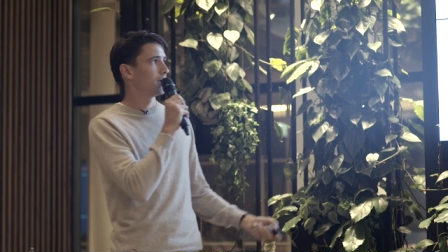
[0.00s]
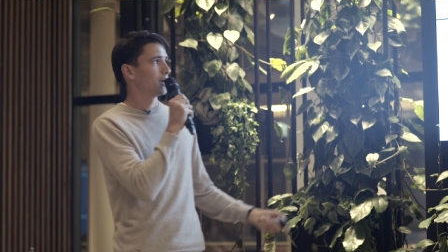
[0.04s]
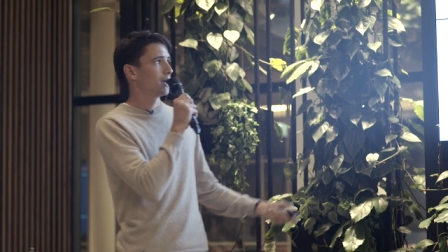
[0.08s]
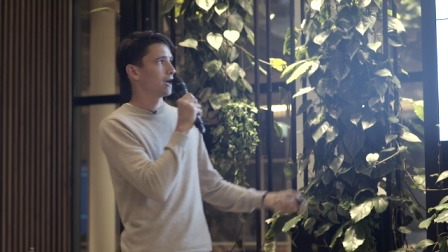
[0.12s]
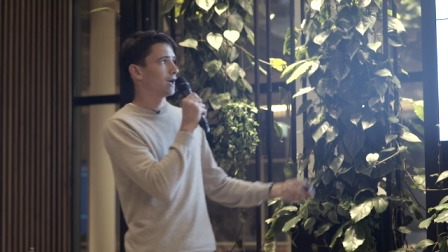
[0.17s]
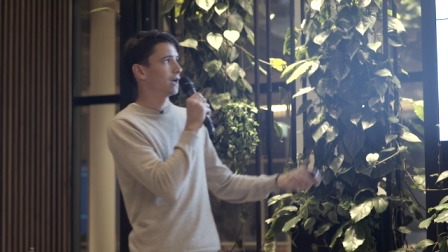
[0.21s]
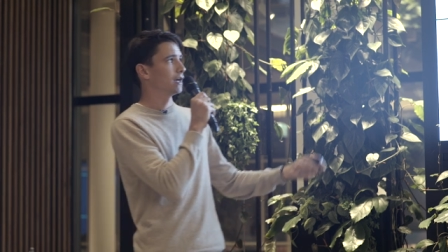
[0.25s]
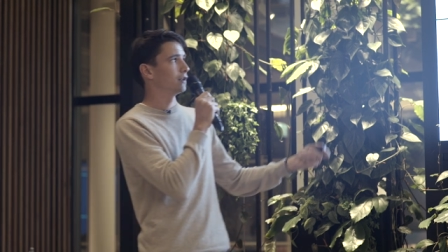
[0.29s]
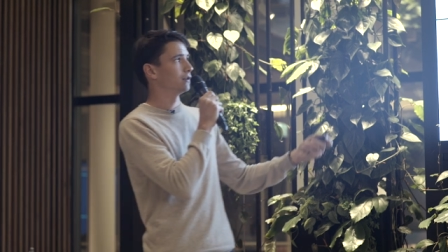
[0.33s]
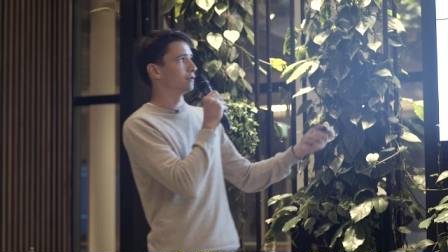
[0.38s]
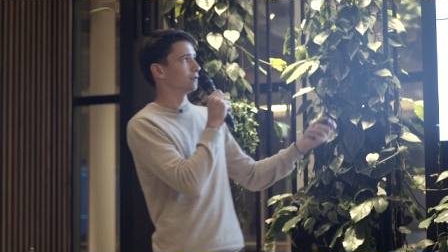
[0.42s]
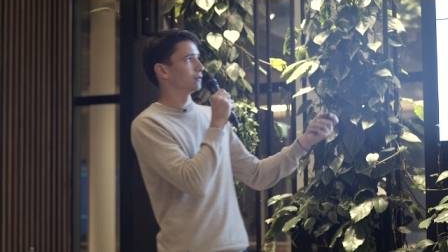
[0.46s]

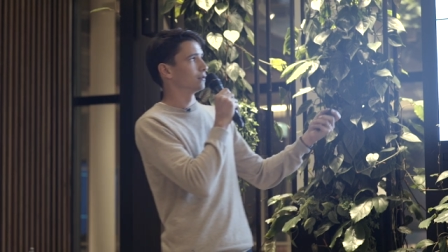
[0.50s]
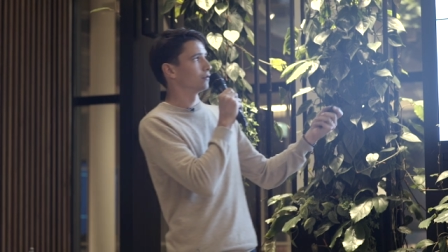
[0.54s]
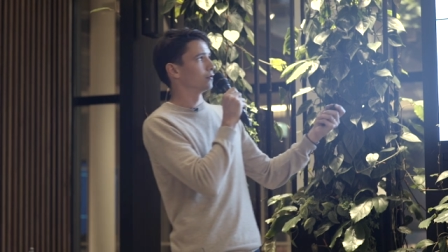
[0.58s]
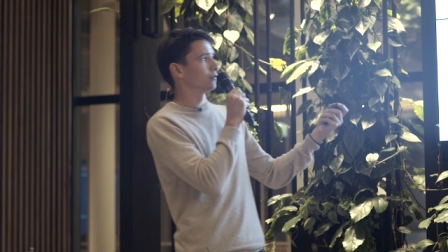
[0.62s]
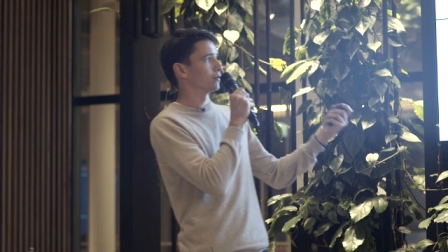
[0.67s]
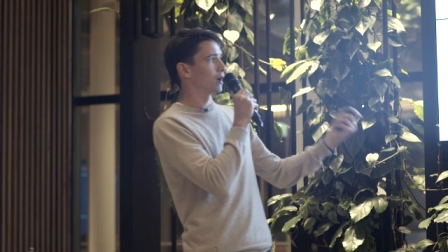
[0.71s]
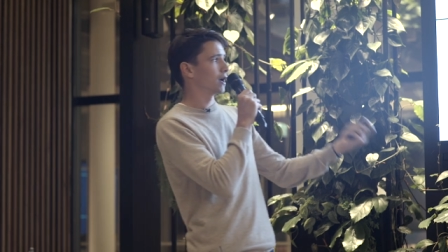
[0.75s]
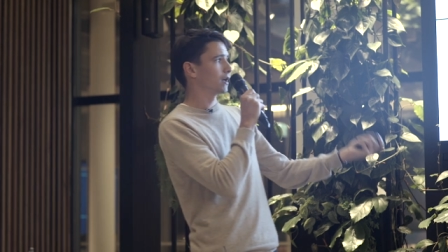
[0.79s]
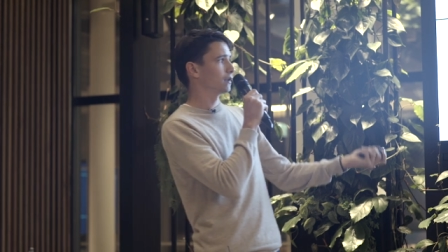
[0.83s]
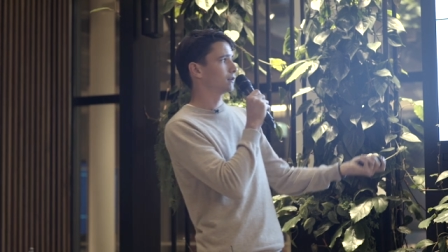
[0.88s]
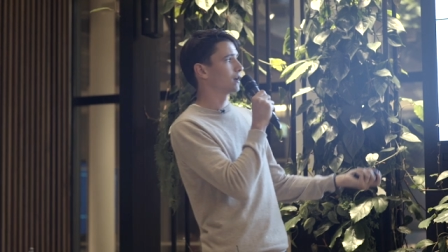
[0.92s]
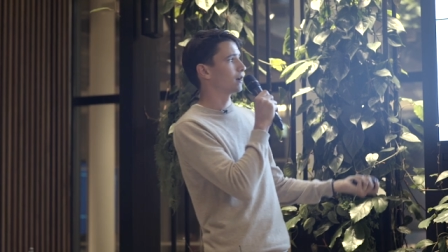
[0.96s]
And
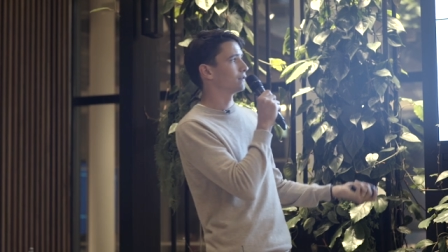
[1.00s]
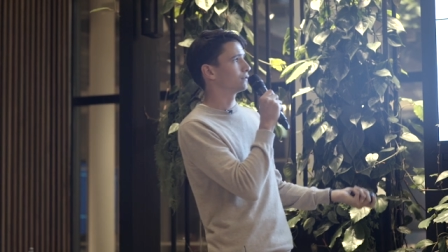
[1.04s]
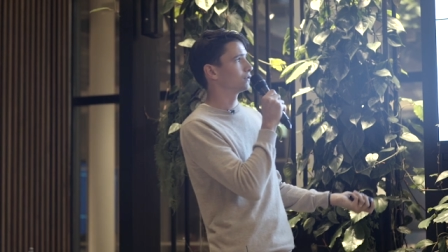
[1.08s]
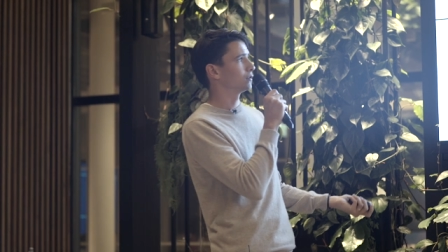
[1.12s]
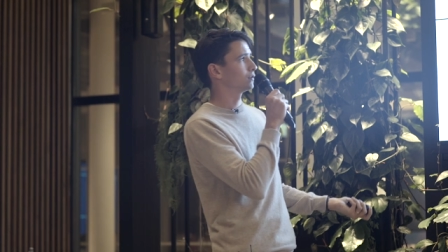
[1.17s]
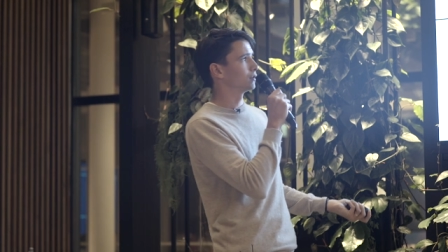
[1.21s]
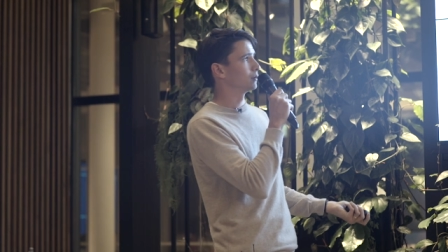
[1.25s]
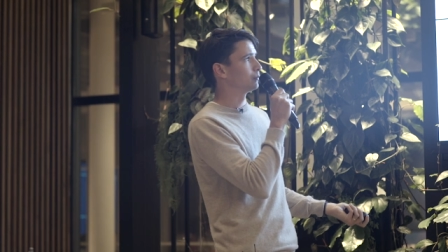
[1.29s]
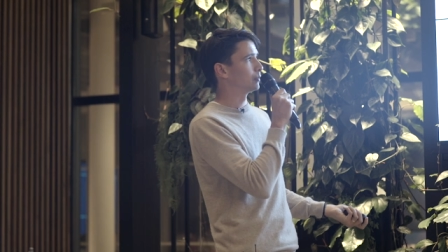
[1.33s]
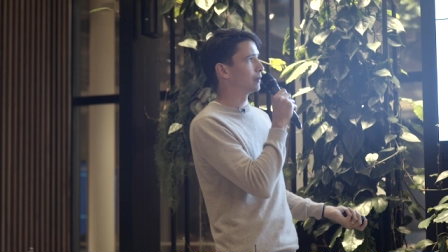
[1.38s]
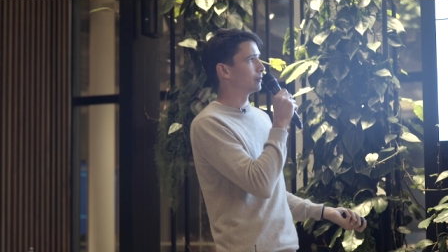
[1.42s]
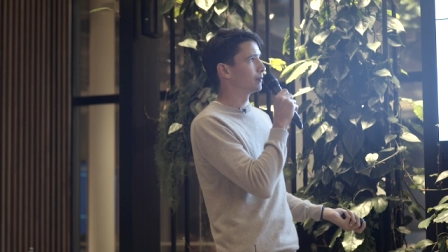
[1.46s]
right after
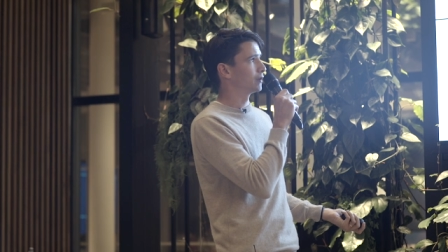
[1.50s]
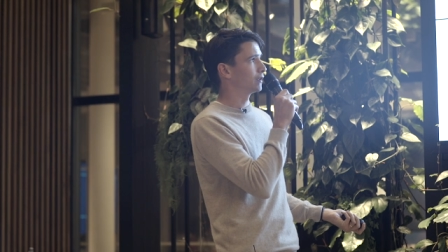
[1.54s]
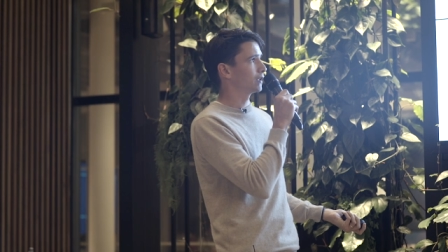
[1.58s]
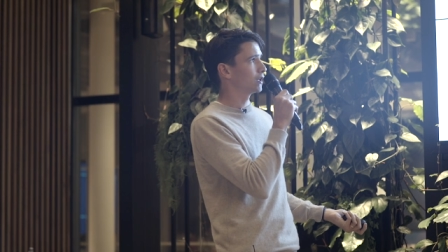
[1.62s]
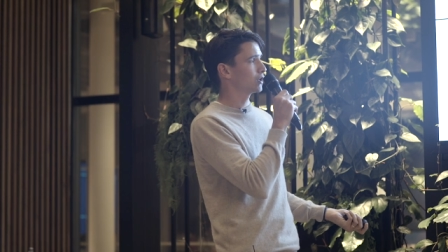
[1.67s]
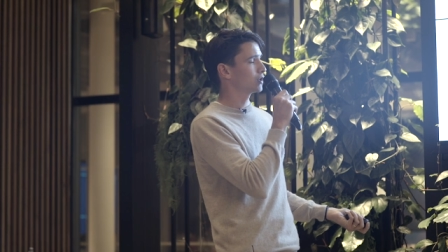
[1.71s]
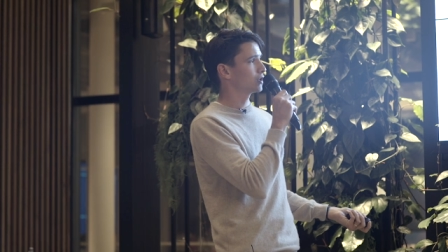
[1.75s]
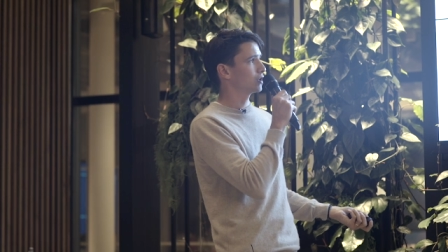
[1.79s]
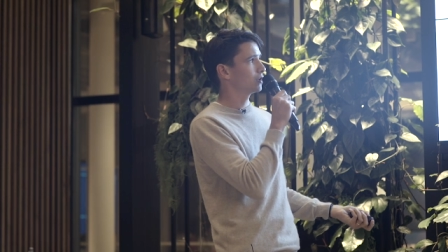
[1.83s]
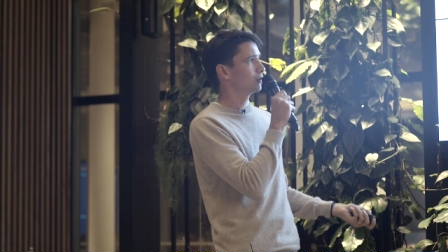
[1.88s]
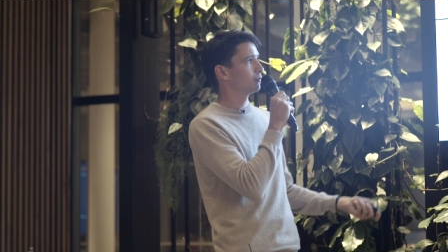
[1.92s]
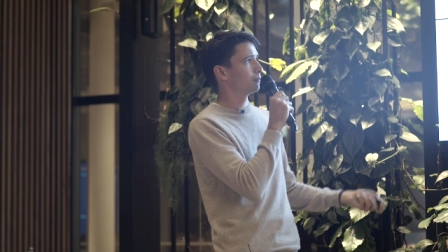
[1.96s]
the
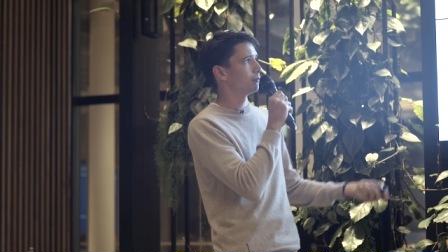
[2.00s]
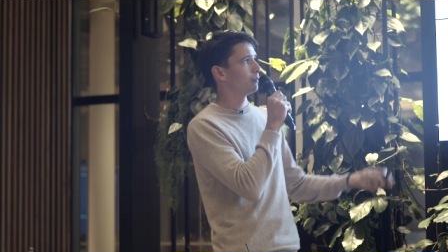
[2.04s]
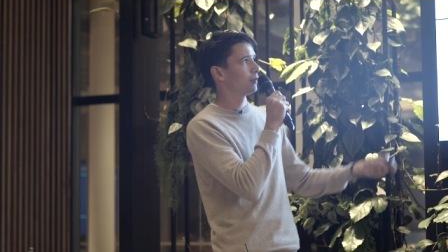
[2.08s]
implementation,